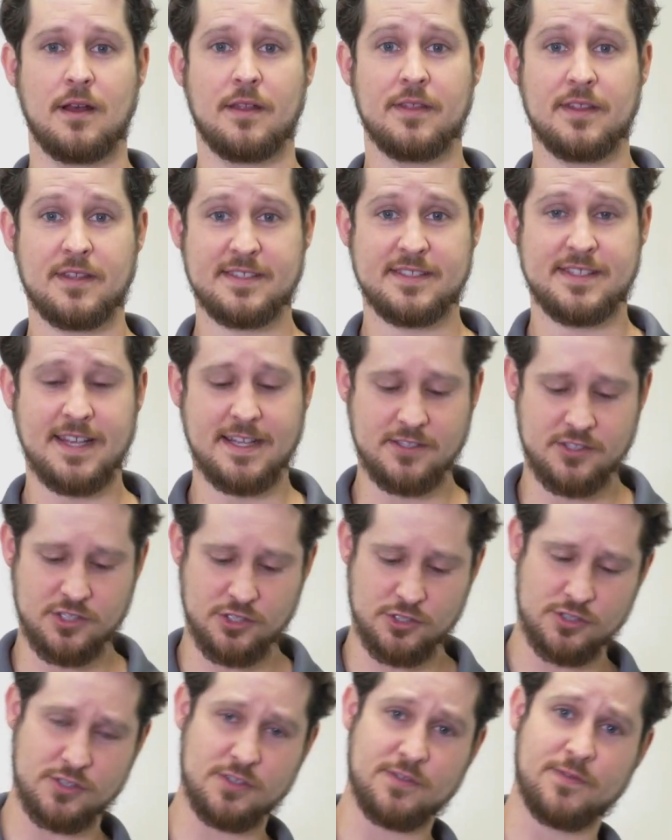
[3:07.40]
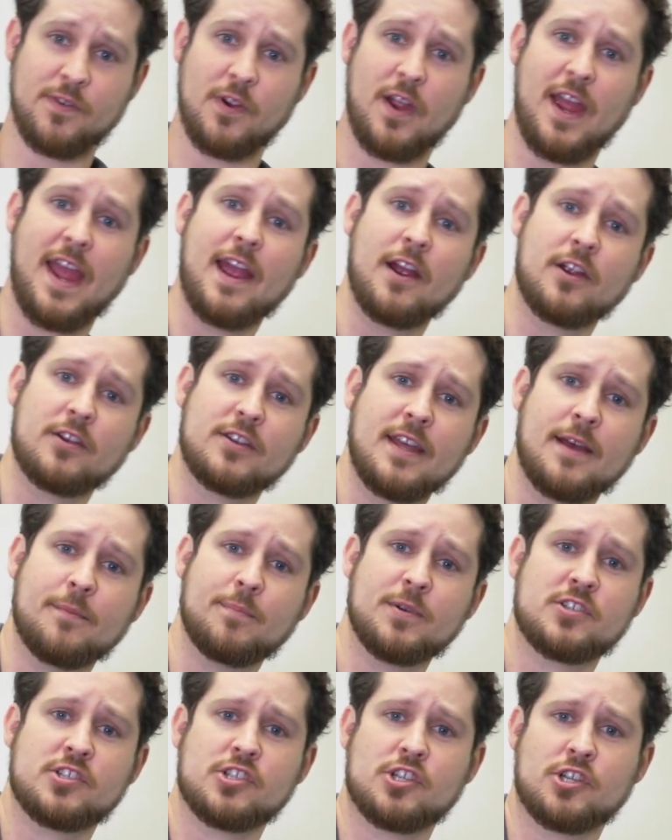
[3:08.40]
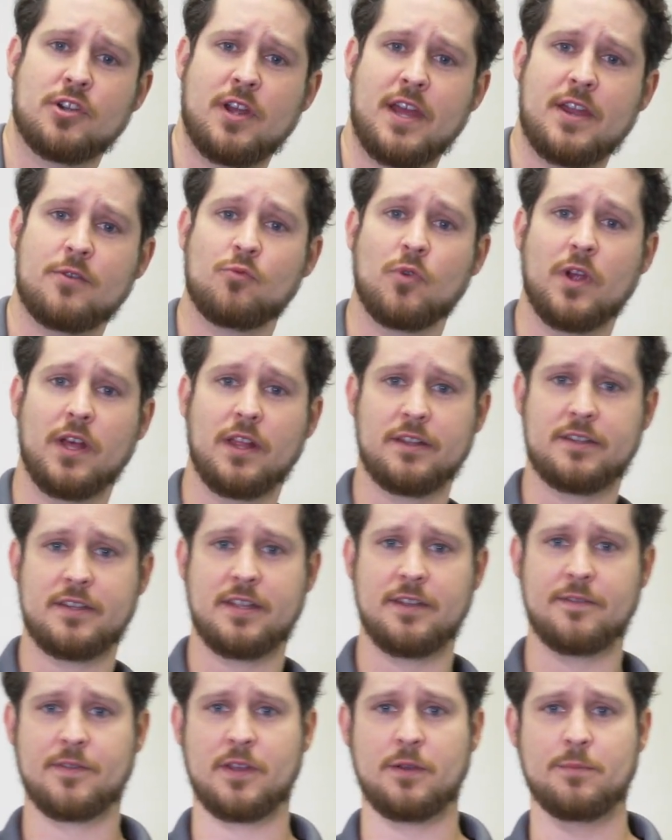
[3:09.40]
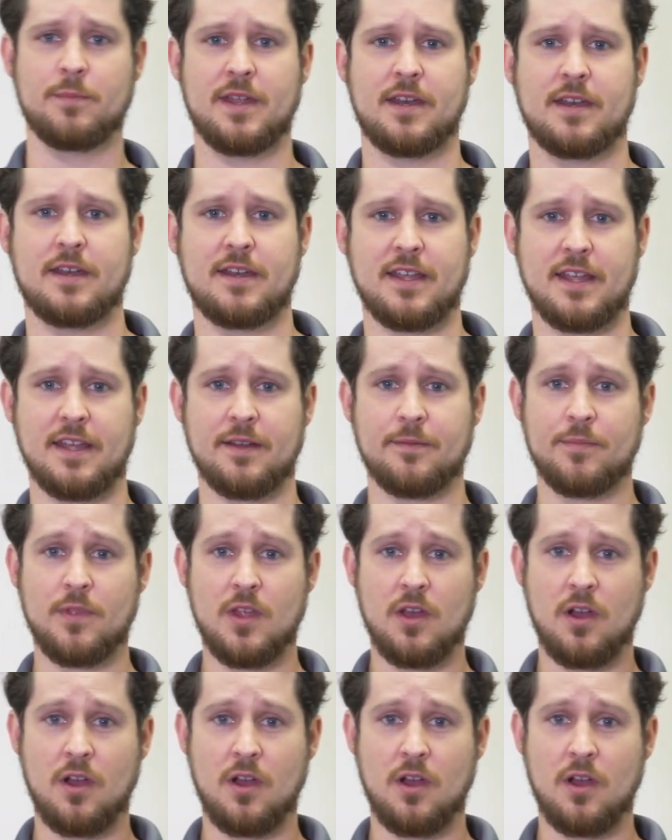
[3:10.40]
The sensors for air temperature and relative humidity